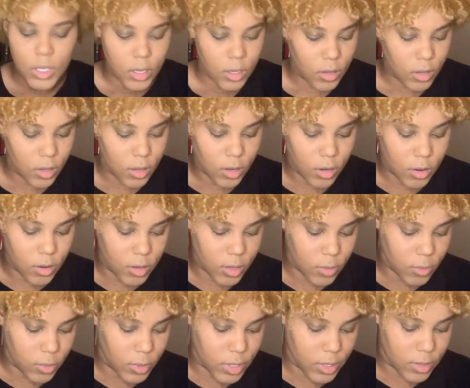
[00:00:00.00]
So the only
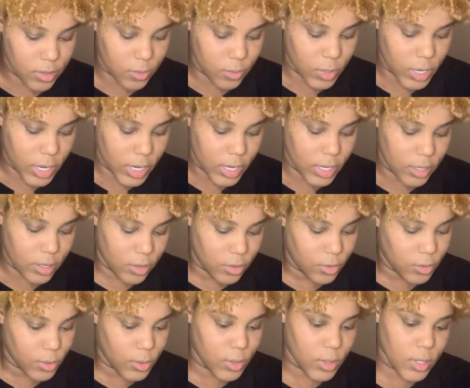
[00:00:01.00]
reason why I
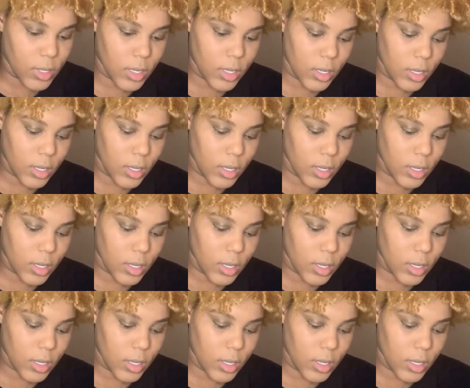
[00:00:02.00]
use